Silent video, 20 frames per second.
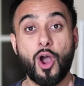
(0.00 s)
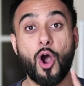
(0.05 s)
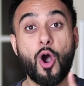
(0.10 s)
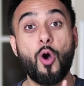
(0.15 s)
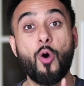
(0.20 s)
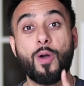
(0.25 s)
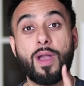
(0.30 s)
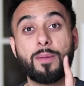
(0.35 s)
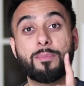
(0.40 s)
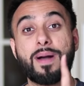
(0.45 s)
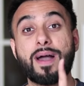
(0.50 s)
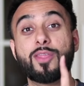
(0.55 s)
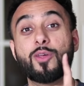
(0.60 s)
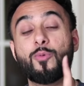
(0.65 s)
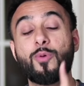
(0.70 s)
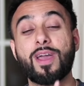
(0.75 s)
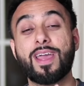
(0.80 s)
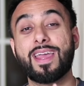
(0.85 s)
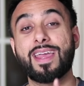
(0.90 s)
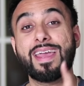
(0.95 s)
Oh, and by the
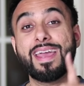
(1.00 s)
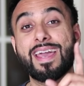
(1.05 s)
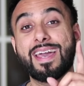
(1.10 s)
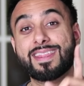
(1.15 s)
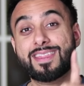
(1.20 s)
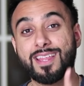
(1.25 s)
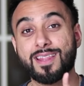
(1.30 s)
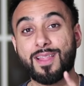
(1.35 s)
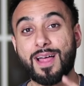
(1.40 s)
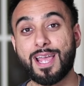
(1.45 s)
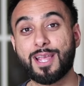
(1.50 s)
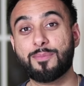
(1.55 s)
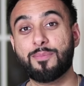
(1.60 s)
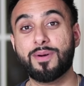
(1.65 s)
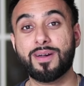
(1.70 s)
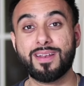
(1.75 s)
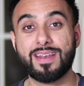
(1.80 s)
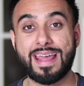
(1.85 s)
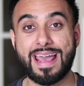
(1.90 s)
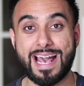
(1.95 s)
way, hit the like
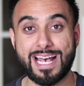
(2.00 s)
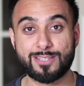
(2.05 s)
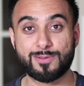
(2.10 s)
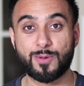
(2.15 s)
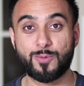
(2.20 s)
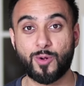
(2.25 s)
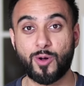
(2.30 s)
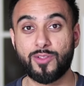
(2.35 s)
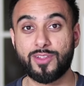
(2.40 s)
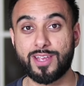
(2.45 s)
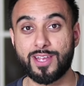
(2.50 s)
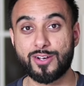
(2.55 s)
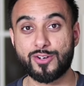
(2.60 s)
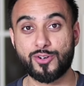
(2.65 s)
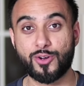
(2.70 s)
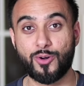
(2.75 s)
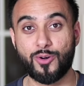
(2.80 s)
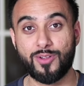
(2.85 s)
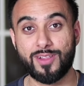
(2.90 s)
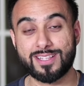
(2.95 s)
button as we roll the
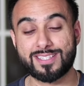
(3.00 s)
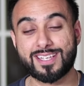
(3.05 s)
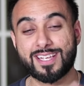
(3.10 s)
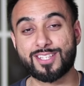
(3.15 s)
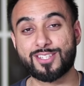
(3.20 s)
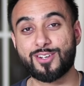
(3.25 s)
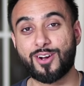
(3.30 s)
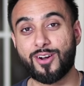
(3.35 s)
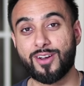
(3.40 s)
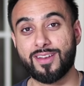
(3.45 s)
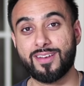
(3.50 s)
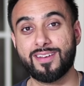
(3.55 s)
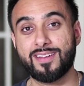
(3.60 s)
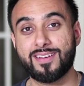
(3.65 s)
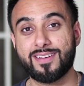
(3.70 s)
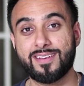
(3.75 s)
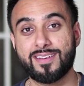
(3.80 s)
intro. Let's get started.